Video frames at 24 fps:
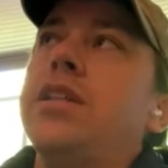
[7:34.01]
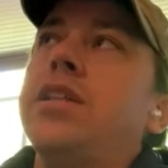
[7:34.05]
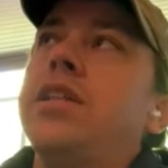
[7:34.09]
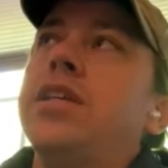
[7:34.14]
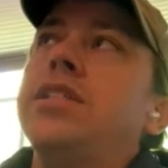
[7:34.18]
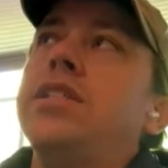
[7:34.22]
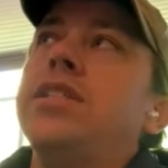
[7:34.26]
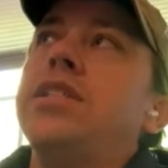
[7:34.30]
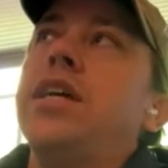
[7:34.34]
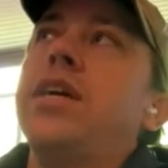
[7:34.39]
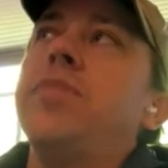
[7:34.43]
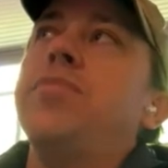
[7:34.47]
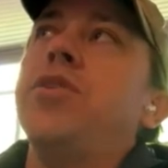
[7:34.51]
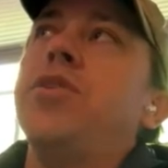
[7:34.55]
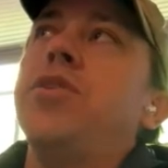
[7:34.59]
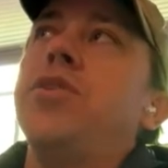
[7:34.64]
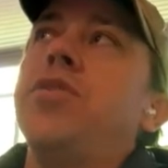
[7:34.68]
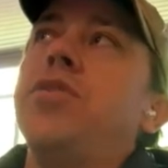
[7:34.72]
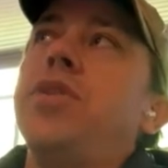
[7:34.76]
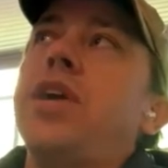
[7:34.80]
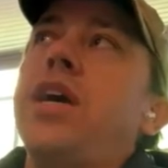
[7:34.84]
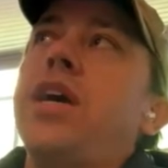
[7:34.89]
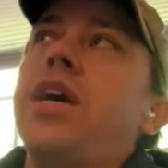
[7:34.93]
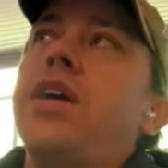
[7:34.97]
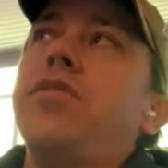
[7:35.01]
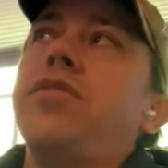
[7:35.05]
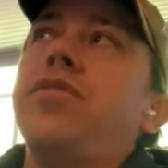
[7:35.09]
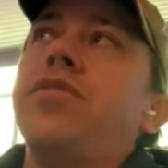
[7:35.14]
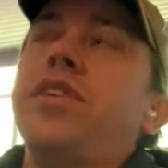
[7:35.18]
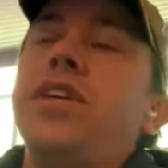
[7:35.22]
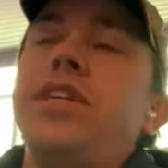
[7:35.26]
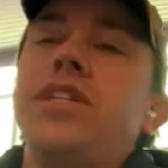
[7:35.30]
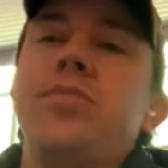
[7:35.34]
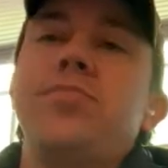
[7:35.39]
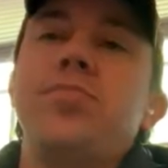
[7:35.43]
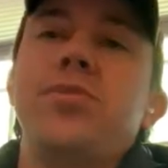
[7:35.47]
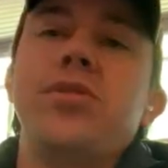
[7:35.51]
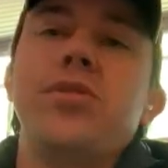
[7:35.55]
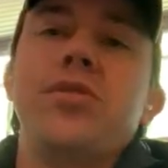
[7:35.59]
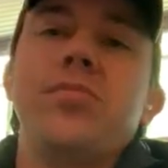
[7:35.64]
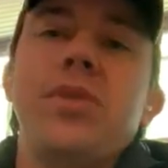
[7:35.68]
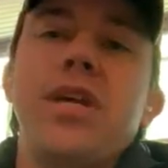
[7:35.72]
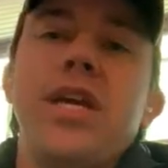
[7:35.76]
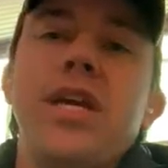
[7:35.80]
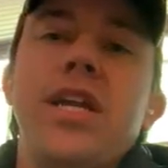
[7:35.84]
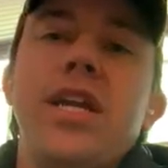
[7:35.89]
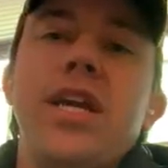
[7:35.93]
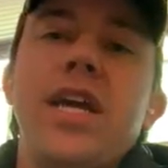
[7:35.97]
This time you don't have
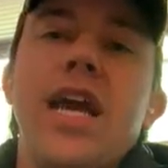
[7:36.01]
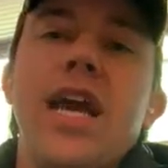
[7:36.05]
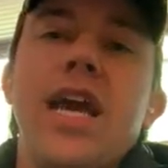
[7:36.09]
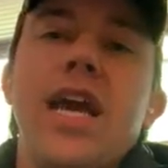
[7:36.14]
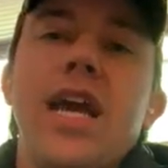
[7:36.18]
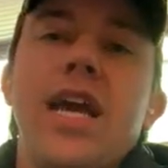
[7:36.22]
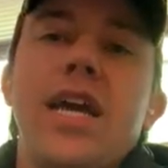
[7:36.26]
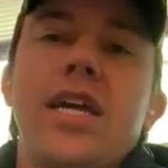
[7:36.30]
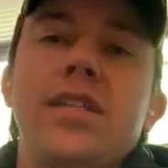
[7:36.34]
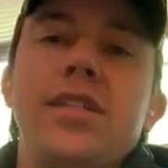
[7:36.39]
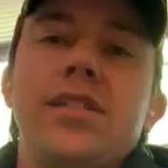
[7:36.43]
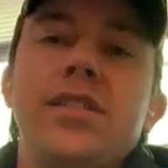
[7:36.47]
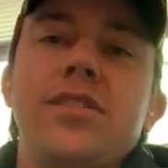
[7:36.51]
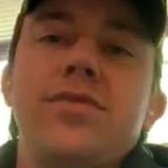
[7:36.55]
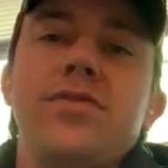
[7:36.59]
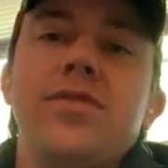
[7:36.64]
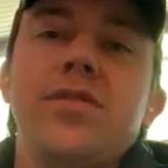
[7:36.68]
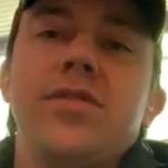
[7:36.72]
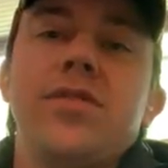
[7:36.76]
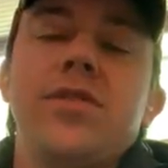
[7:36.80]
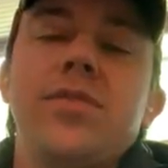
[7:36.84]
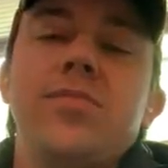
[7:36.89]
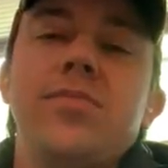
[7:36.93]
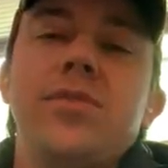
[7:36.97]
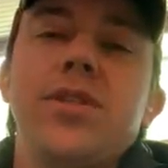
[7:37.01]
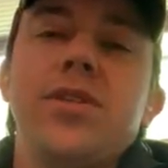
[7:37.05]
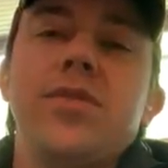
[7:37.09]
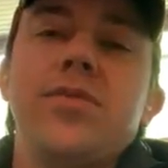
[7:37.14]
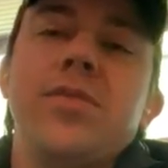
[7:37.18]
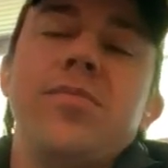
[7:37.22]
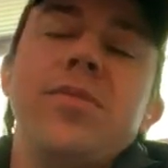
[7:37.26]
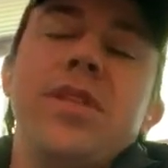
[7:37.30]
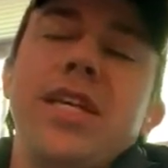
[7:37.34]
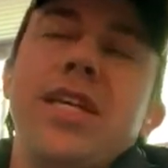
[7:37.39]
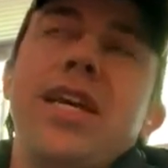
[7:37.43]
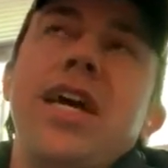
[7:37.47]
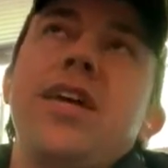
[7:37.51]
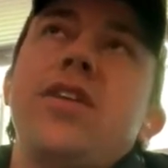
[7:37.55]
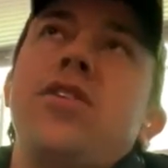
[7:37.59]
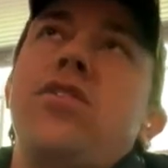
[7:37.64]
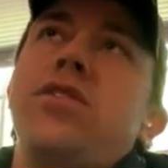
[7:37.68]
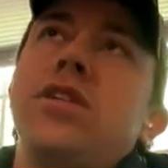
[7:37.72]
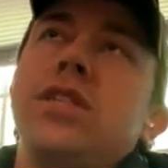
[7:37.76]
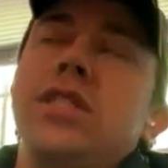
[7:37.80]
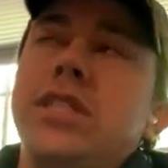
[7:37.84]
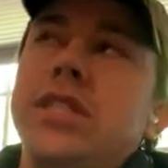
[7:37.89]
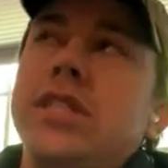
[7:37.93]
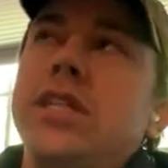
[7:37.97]
Facebook banning ads for crypto. I mean, they kind
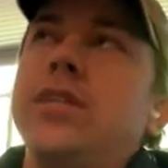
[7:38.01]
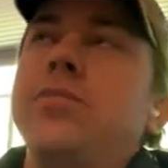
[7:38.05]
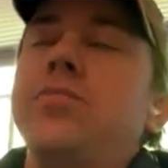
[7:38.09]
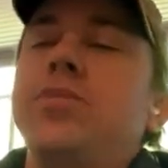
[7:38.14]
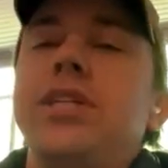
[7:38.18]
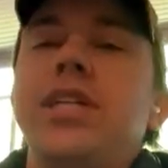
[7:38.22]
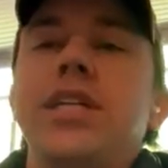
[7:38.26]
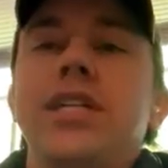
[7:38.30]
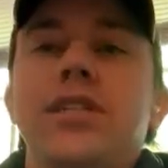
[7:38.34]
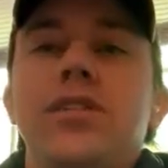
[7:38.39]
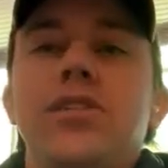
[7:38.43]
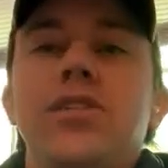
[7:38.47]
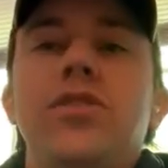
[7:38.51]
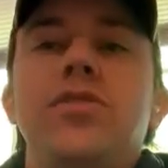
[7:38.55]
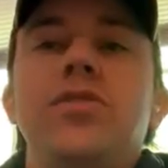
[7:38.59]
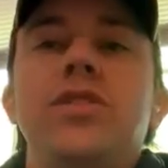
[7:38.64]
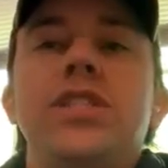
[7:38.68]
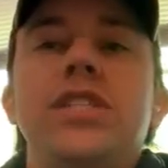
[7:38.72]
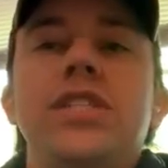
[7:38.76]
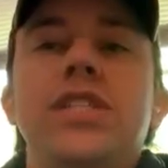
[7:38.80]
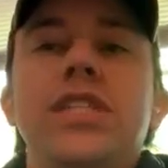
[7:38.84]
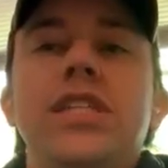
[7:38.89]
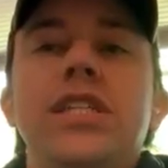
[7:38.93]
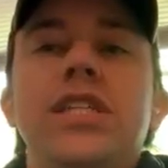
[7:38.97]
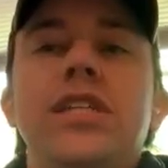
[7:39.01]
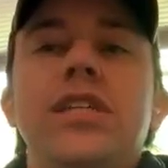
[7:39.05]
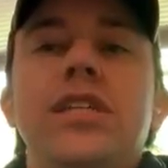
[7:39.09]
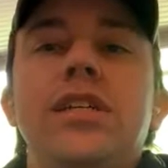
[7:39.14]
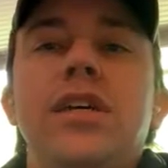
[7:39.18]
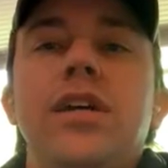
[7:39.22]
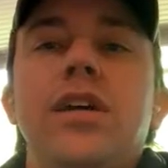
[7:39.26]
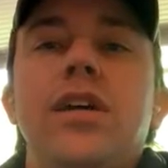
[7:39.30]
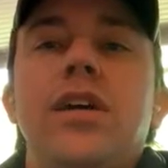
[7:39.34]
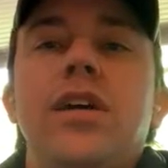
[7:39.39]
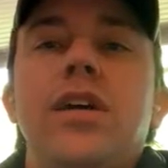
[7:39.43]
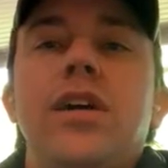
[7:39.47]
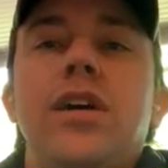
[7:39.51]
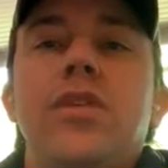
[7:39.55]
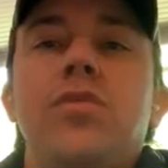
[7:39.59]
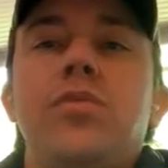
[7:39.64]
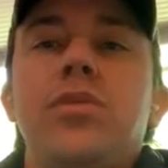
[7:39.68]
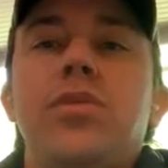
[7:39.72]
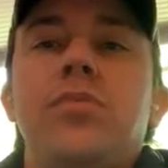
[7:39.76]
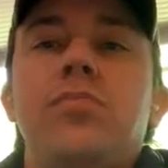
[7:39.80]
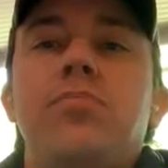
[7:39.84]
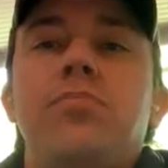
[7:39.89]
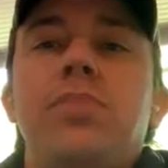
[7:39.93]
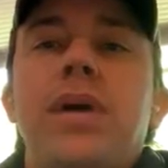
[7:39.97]
of already did, but like you don't see a
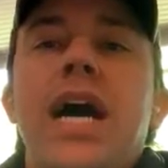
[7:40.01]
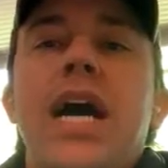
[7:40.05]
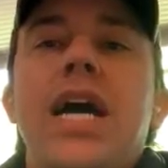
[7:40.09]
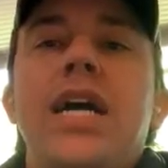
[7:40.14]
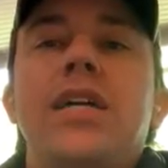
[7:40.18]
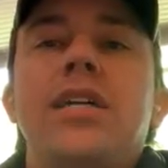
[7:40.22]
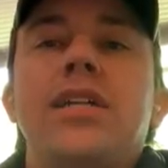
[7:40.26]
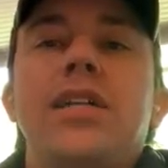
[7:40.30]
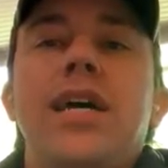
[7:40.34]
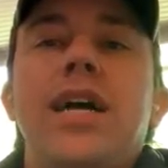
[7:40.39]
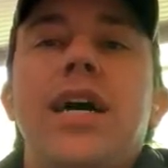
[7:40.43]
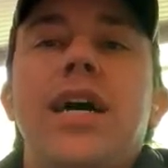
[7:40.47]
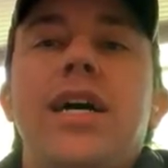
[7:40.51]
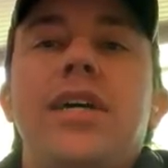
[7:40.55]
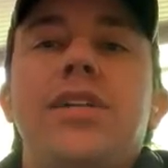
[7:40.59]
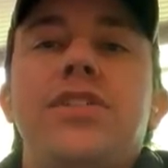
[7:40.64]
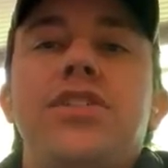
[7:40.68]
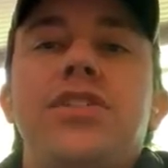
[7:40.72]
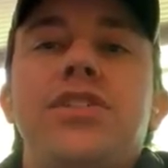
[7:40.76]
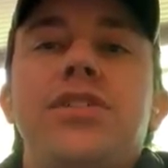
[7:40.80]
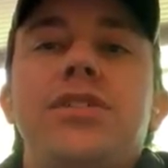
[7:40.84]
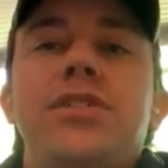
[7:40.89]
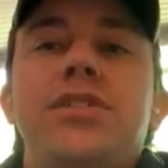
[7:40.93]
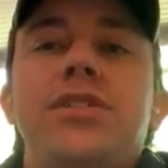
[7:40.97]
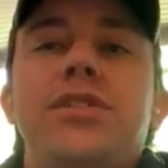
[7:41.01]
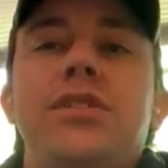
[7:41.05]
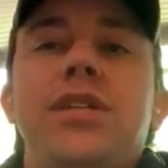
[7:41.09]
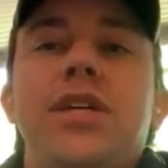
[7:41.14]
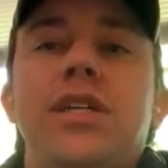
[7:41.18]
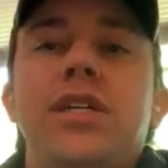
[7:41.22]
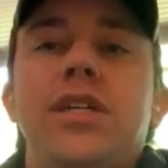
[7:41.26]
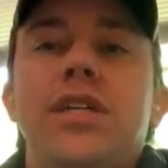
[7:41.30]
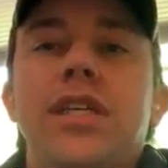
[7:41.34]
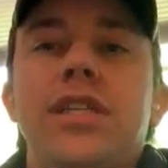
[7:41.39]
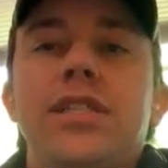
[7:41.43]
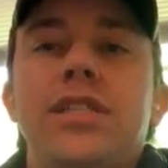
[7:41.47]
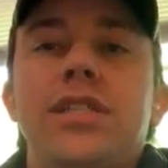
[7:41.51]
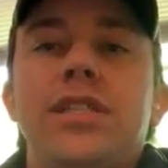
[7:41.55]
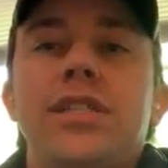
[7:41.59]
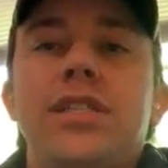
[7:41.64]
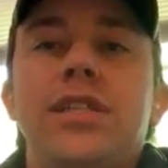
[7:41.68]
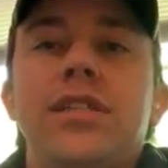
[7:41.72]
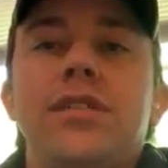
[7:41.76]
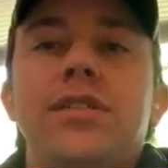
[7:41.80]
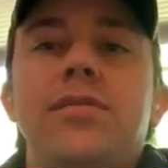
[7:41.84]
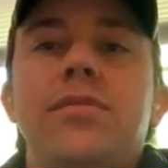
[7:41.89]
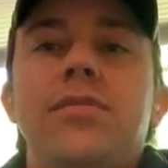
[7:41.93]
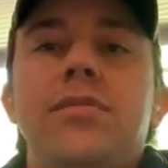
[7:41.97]
real backlash
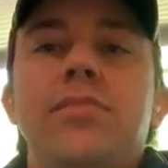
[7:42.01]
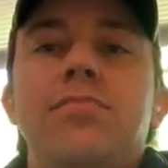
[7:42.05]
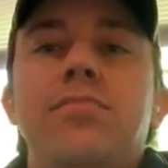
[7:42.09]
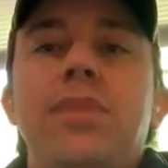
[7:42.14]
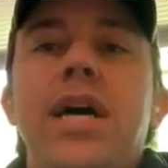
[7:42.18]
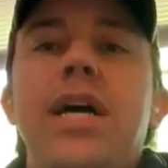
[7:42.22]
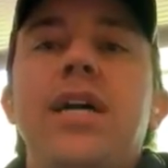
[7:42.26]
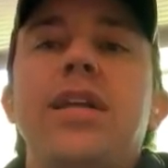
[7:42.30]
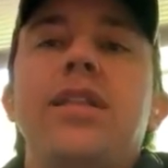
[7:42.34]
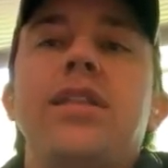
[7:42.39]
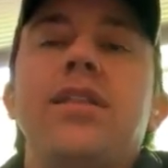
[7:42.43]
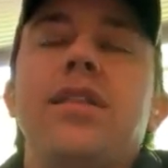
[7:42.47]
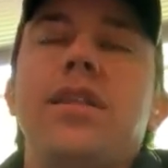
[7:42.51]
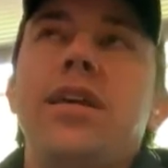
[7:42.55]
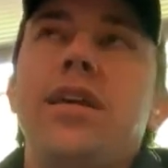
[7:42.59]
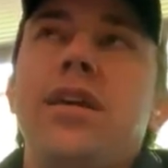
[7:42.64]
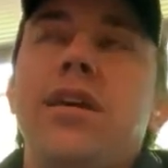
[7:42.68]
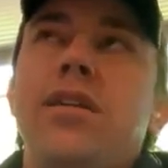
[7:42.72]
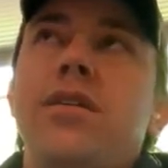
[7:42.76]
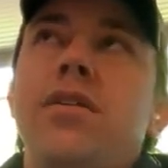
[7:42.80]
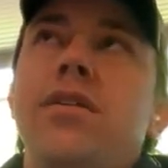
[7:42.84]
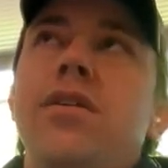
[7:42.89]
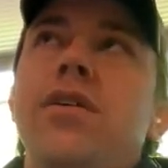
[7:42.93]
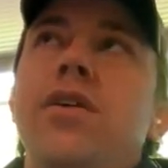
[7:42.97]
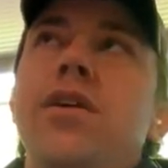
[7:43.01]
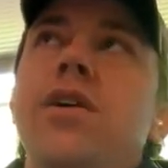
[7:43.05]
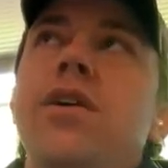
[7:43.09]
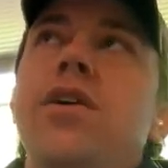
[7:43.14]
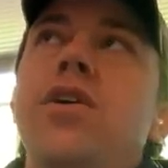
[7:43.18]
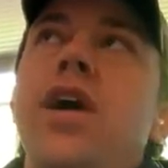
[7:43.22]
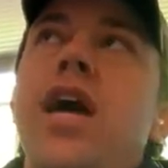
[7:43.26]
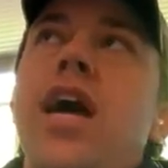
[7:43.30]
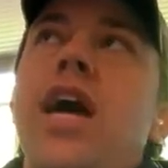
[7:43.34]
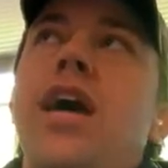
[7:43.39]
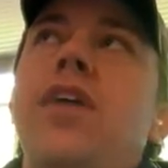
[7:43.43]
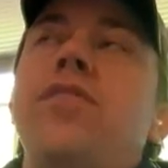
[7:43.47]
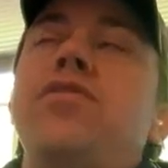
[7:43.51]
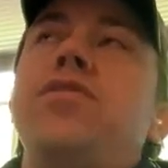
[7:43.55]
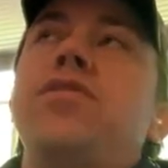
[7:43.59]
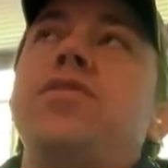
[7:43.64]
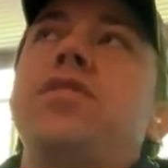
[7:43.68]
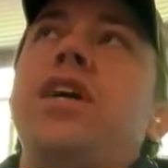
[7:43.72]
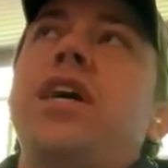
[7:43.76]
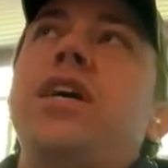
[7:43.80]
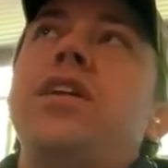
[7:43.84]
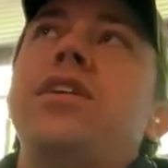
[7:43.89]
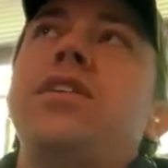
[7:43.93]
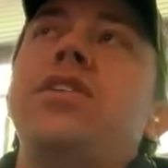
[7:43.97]
against it. Back then,
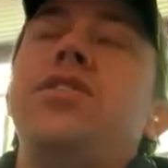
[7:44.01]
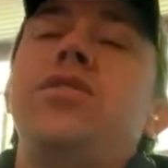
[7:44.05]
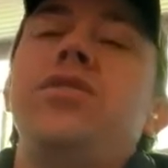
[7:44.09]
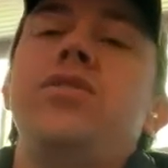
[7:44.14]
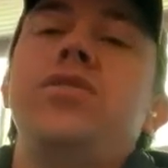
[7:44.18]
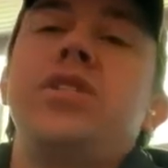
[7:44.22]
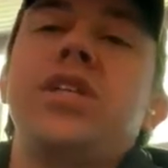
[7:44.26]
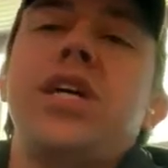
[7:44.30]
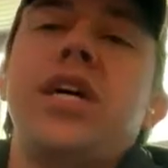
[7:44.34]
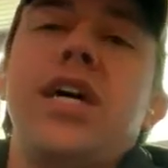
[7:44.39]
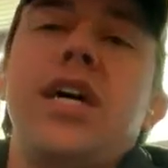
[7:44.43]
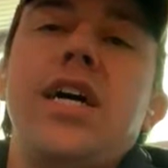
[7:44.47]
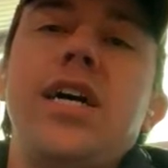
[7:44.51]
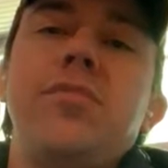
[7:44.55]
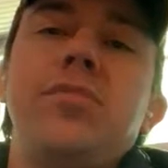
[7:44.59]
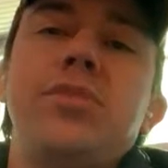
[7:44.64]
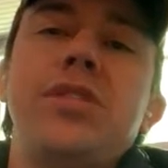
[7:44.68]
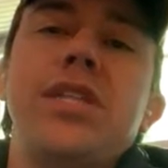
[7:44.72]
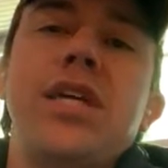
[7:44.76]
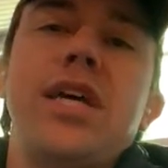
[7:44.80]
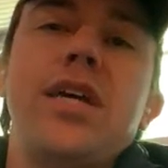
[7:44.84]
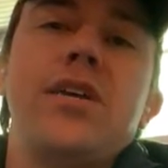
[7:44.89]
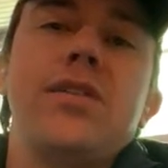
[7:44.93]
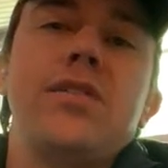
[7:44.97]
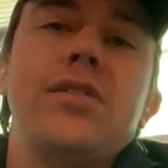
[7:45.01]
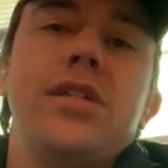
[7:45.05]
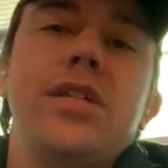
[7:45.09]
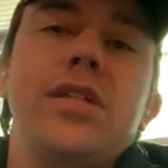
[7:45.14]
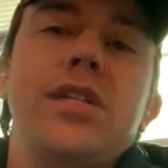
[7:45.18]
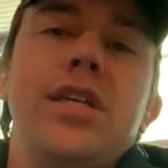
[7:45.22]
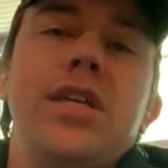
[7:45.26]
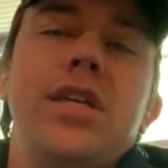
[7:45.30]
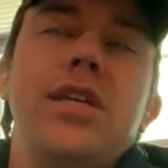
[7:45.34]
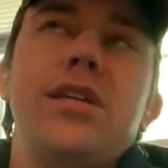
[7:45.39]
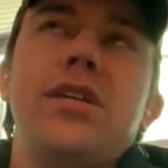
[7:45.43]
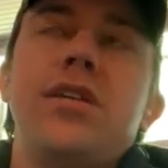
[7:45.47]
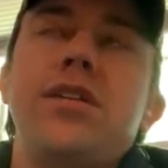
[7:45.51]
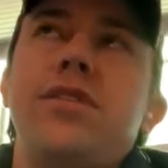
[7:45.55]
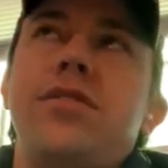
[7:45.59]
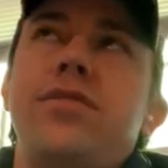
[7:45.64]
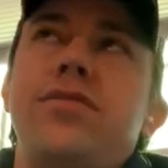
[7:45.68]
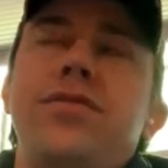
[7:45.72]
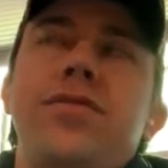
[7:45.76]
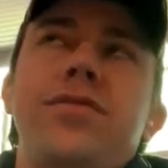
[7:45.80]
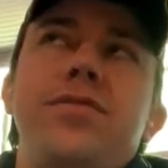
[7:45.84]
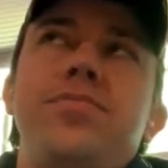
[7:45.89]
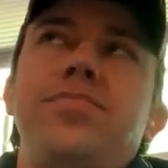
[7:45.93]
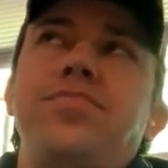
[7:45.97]
after that huge hype cycle at the end
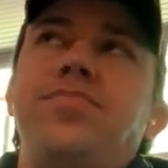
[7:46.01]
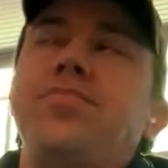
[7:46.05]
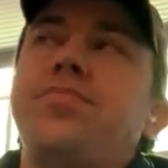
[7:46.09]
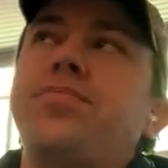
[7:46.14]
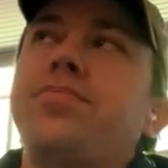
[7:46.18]
of